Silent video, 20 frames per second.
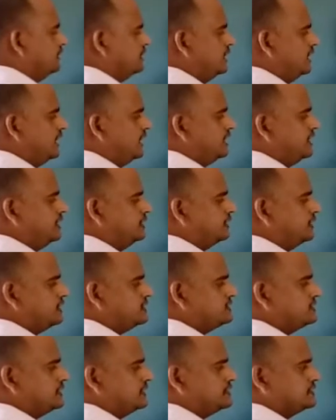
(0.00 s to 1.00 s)
A
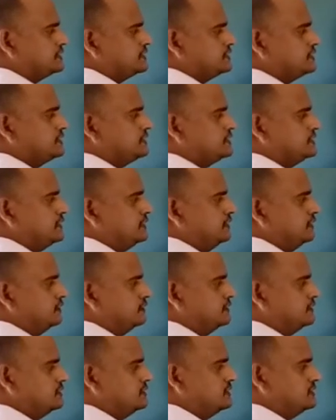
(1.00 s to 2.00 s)
intersection
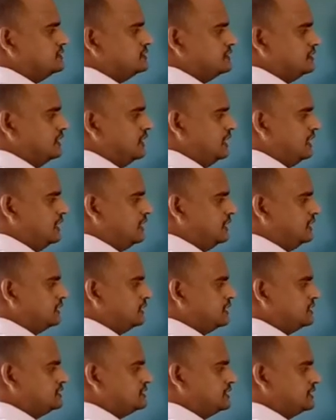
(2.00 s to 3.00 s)
C. This is A
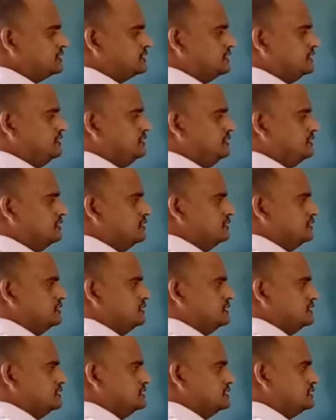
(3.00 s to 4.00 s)

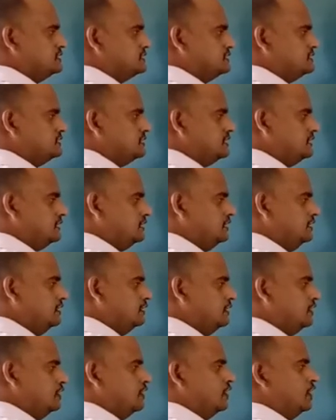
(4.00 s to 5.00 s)
intersection
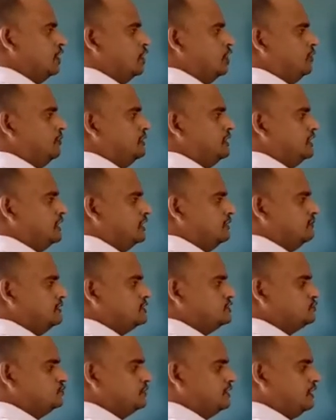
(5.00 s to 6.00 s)
C. how many
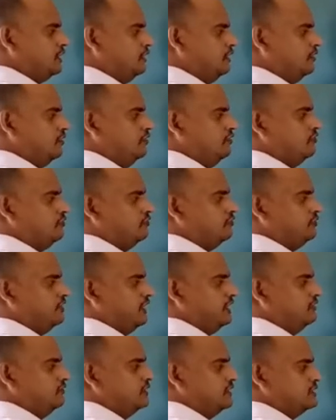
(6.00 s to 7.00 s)
elements we have?
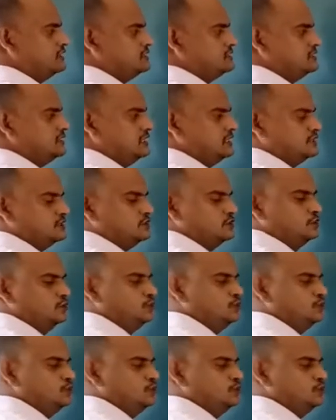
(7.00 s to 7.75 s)
5 and 6.